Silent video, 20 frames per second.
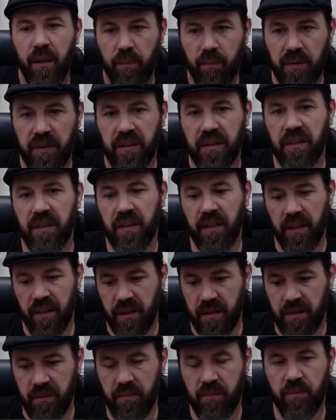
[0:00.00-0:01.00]
But the uh,
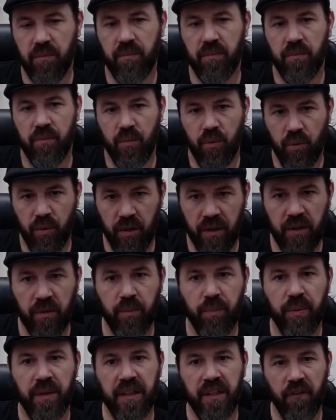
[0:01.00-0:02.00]
more
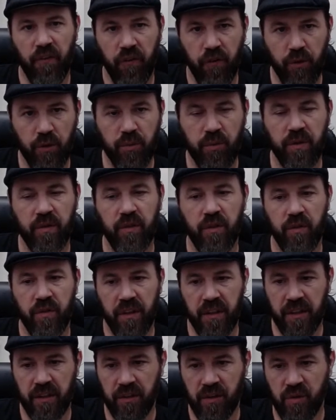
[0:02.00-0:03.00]
complete full review
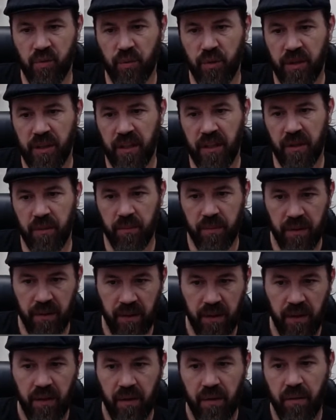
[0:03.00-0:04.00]
videos will come.
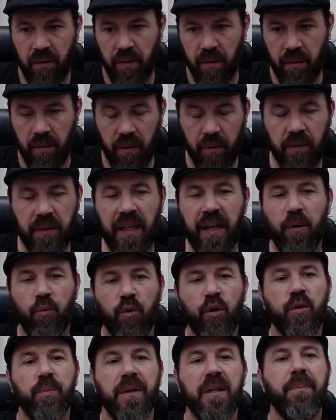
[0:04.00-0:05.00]
They
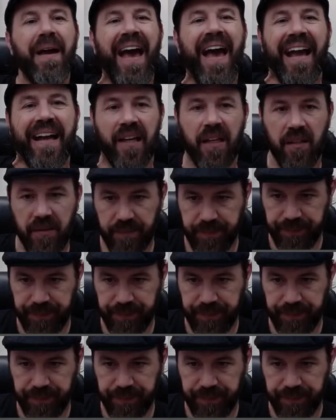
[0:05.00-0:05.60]
will be back.